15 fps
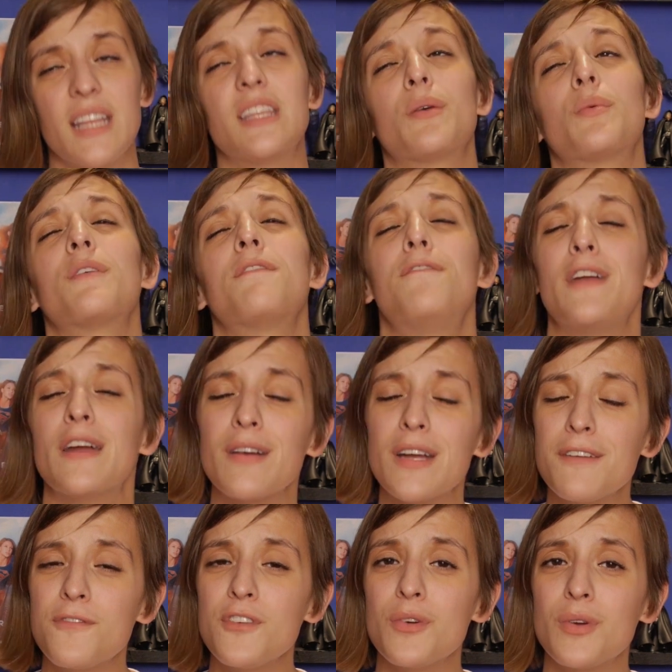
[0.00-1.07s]
There were
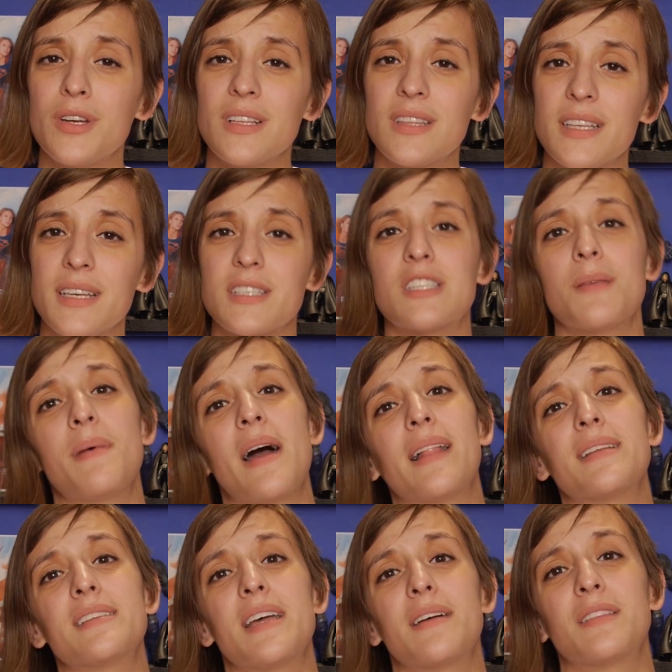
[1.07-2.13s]
very few good things to
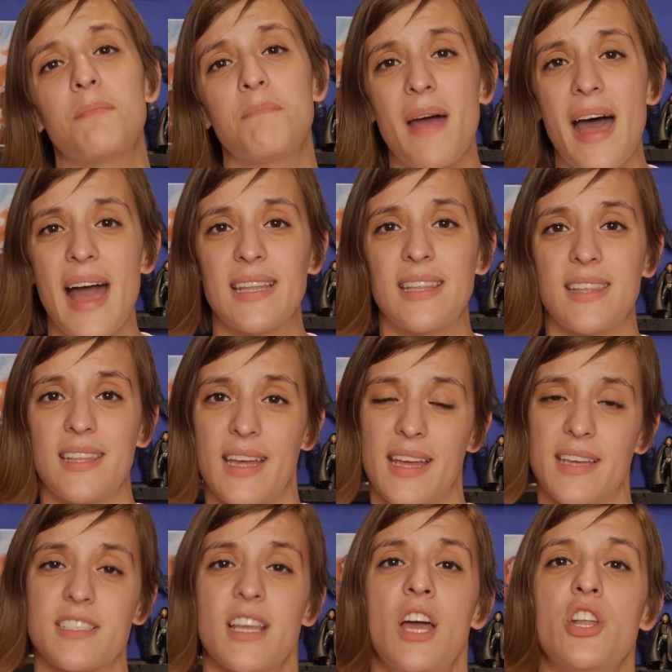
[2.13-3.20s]
balance out the bad
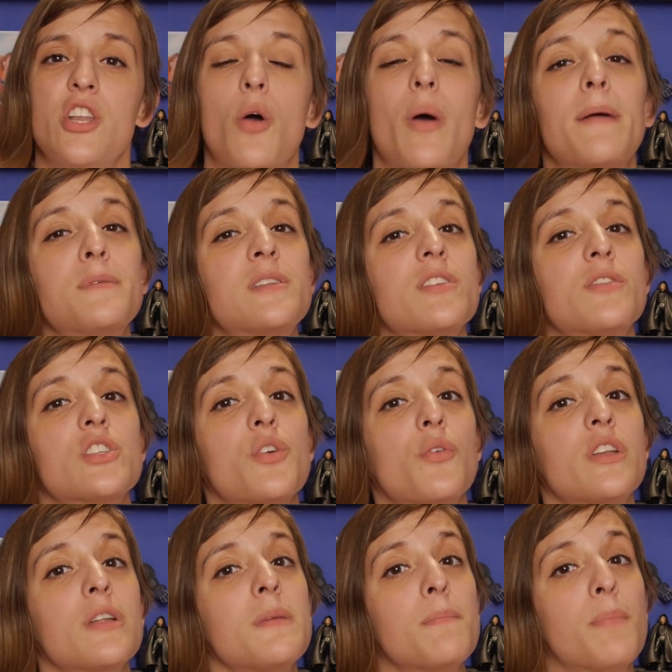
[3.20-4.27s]
things. No episode is
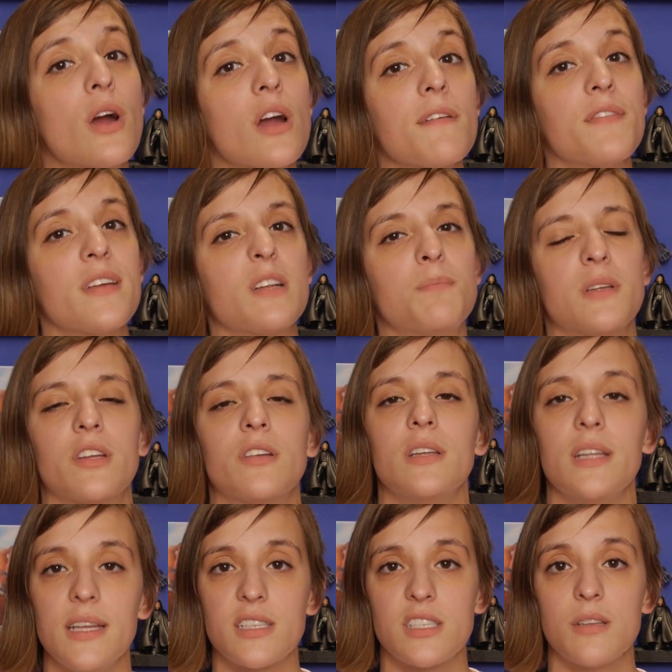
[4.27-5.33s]
going to be perfect, but there
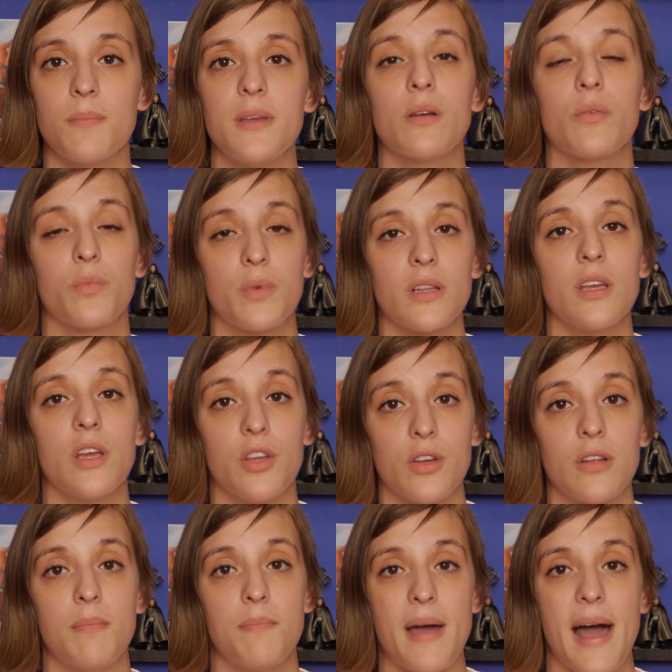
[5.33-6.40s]
needs to be a really
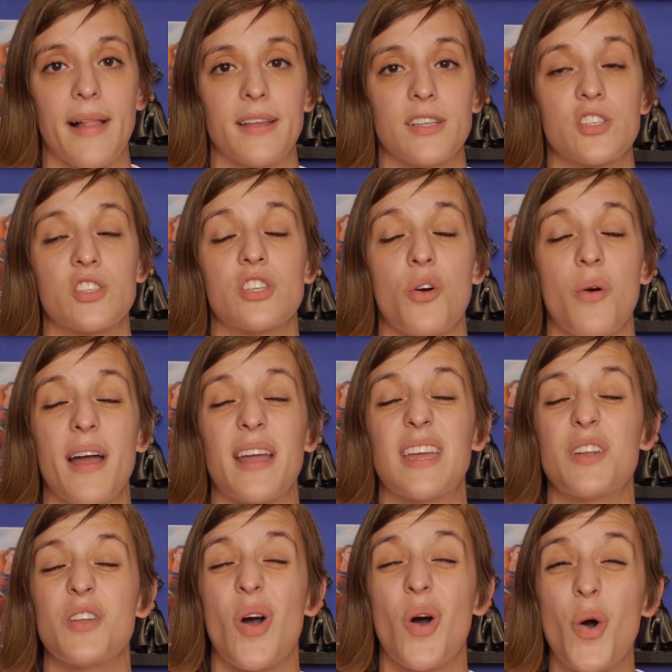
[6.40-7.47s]
good balance. So I
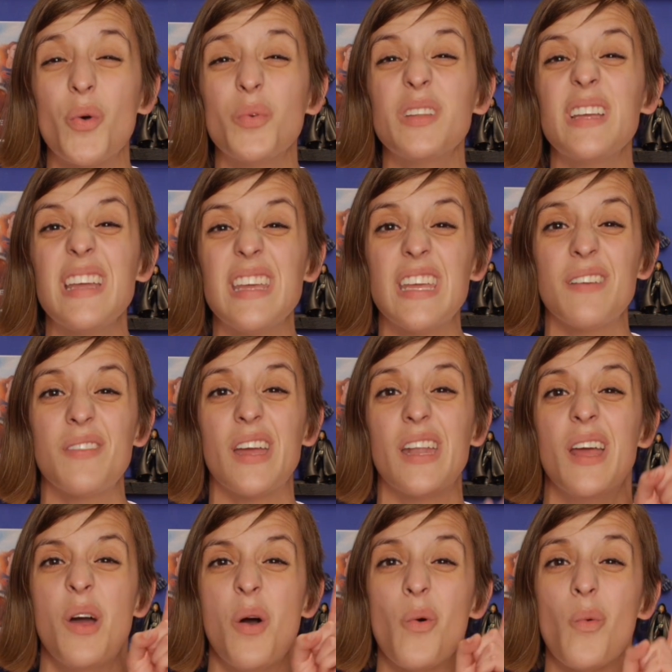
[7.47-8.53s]
can only give it
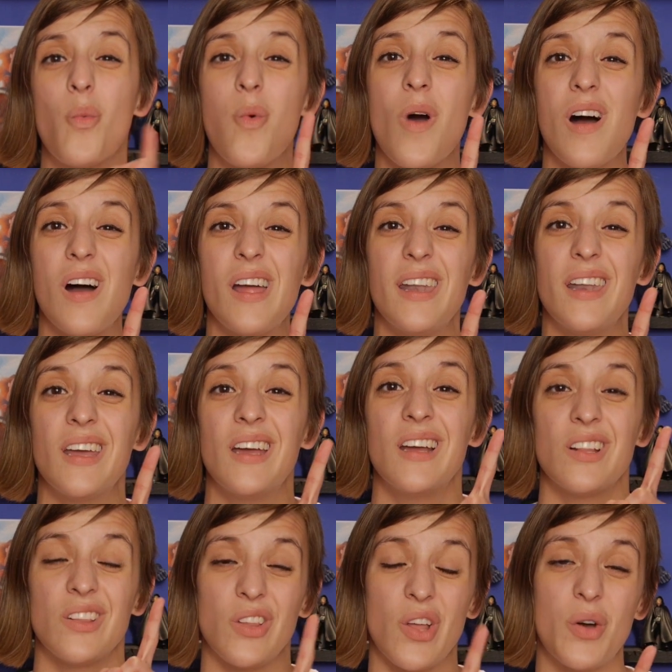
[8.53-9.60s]
1
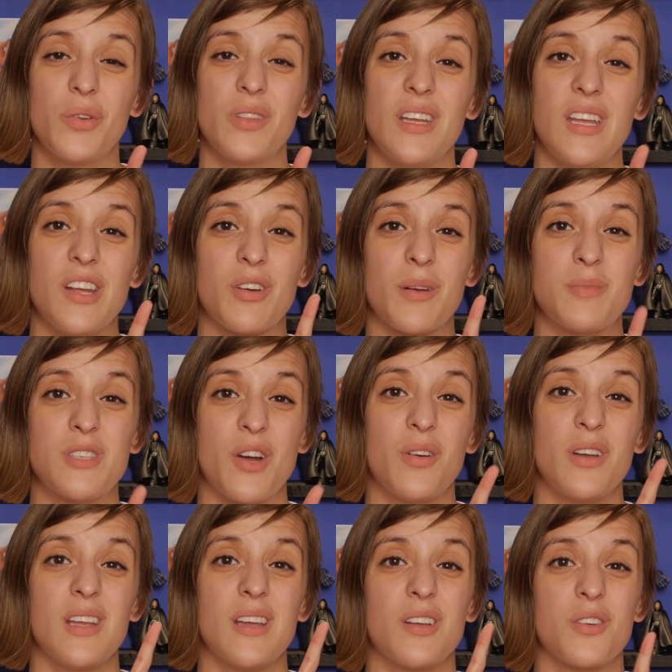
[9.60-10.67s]
lonely
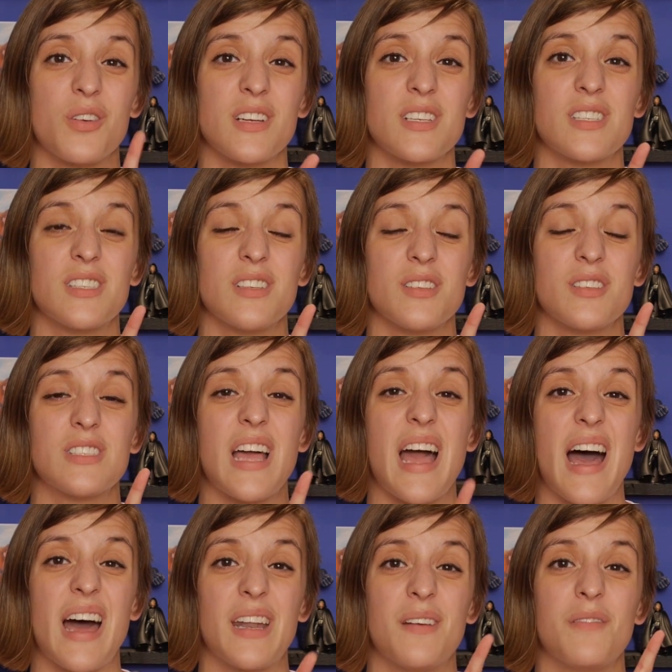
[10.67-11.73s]
Kryptonian crystals
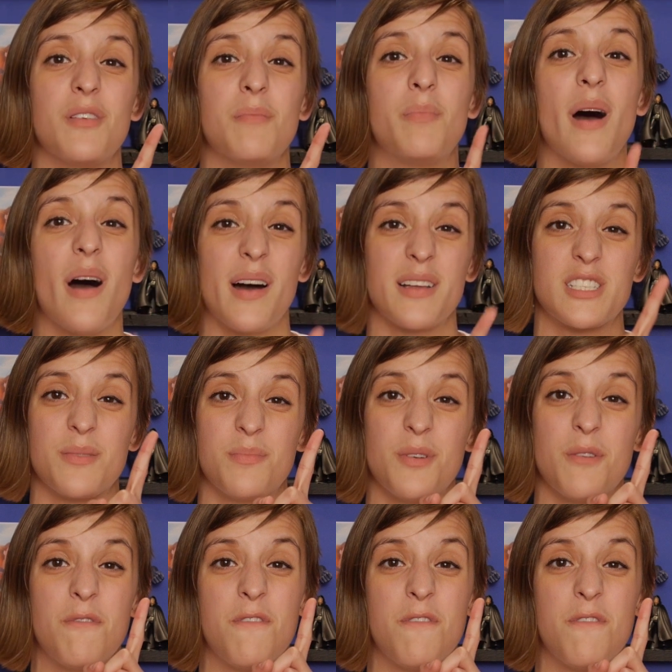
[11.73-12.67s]
out of a possible